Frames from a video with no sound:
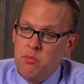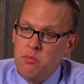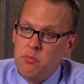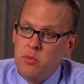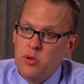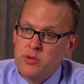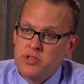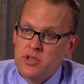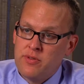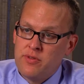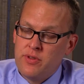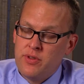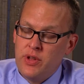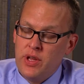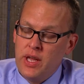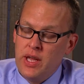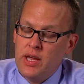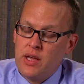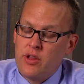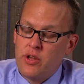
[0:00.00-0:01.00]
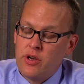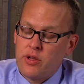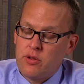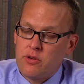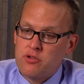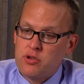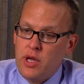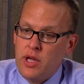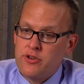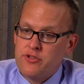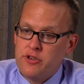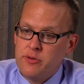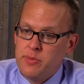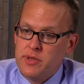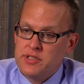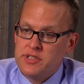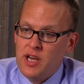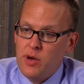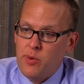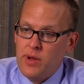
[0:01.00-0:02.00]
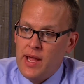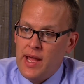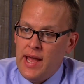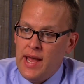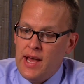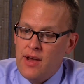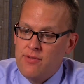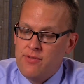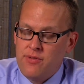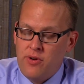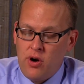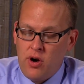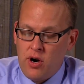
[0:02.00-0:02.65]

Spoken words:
Most of the clinical trial treatments that we have